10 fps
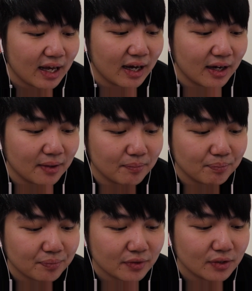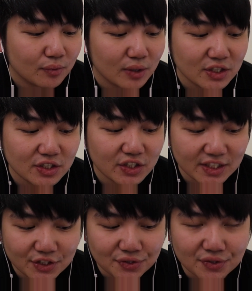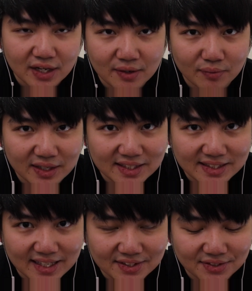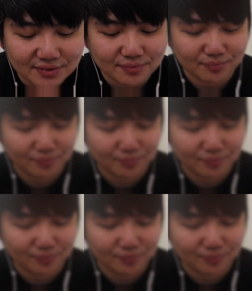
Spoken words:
1 jester, and 1 assassin.